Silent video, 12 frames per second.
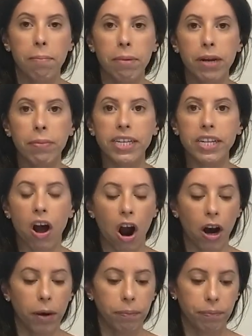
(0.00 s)
minimize
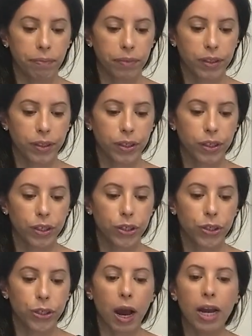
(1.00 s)
harm,
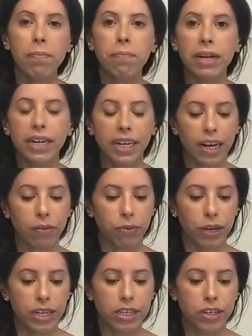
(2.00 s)
try to mitigate
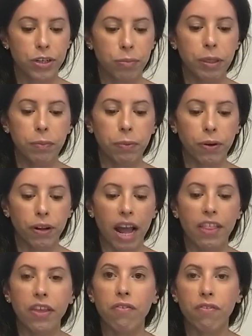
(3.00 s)
risk to people
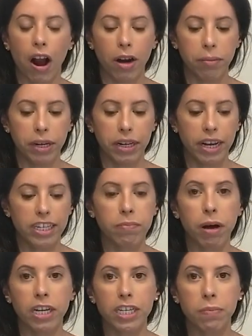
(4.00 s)
and the environment as
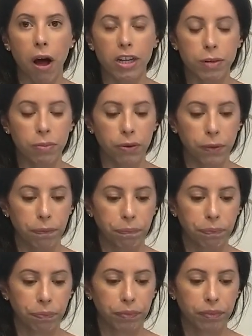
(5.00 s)
much as possible,
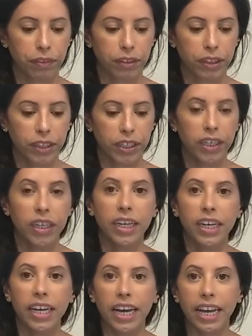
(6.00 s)

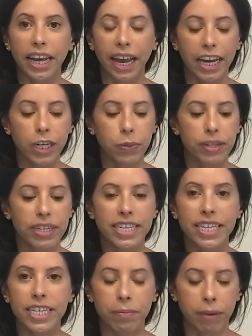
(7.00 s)
engage with
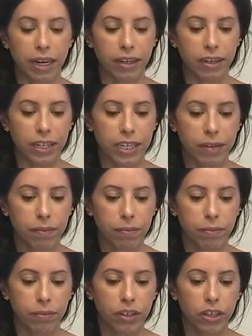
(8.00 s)
decision makers,
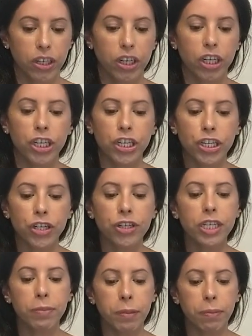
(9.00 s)
ensure
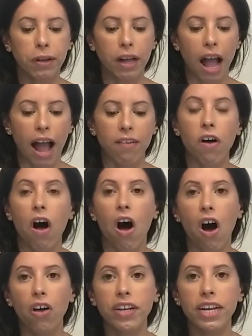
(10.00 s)
these people have
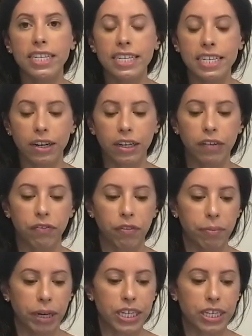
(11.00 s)
all the necessary
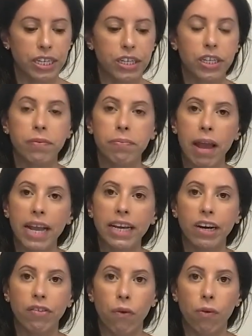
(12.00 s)
information to make
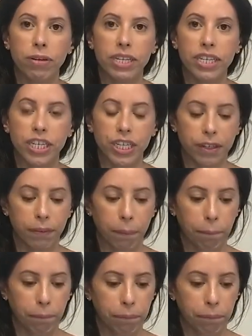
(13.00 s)
an informed decision,